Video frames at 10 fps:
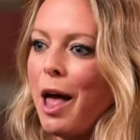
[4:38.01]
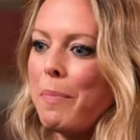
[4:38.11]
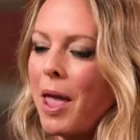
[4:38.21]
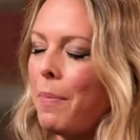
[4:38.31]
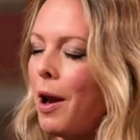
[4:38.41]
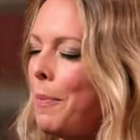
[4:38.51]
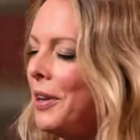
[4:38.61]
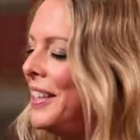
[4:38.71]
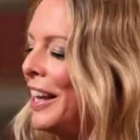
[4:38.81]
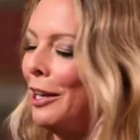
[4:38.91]
People are
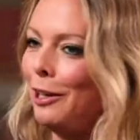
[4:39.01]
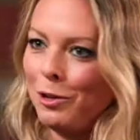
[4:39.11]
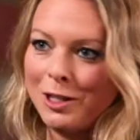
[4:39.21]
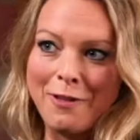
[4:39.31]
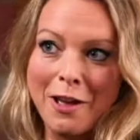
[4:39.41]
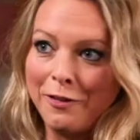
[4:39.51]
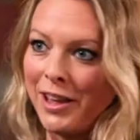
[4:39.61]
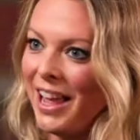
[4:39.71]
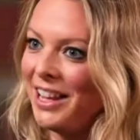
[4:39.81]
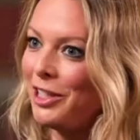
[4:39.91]
putting a lot of
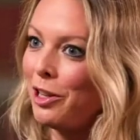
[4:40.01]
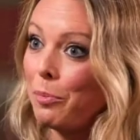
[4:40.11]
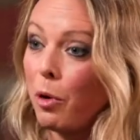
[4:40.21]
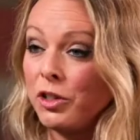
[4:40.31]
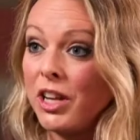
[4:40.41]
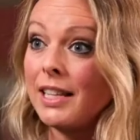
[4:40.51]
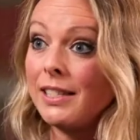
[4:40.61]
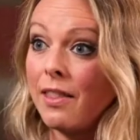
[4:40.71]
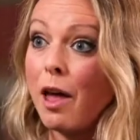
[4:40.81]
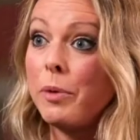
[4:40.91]
effort into the projects
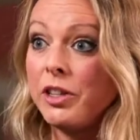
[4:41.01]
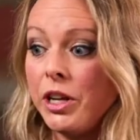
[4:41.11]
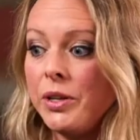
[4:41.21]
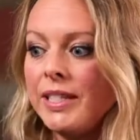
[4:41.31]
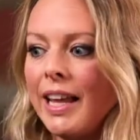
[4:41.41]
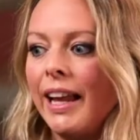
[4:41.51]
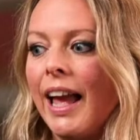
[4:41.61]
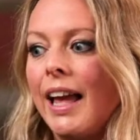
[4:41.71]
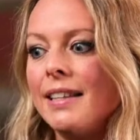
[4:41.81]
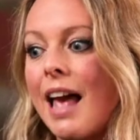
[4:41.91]
that they're producing,
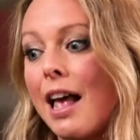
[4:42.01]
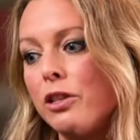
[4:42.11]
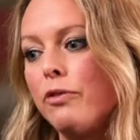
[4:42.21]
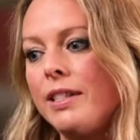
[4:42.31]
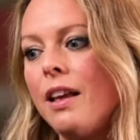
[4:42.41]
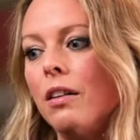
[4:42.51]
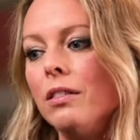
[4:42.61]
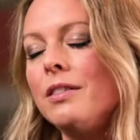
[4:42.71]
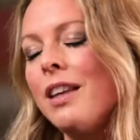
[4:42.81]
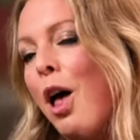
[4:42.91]
and as a
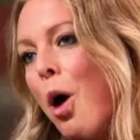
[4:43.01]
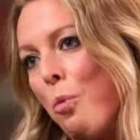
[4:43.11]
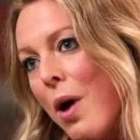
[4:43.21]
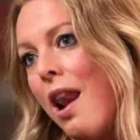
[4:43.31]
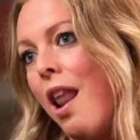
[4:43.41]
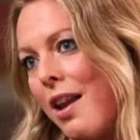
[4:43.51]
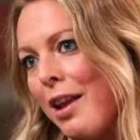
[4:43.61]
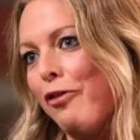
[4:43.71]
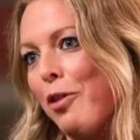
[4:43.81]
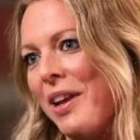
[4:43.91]
result we're
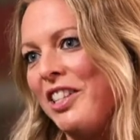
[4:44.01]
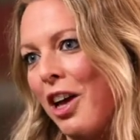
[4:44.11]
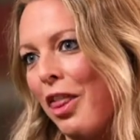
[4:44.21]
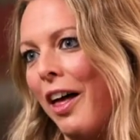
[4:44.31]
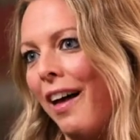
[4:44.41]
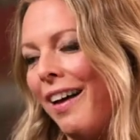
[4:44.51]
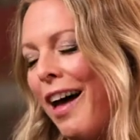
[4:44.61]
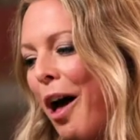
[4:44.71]
learning from each other,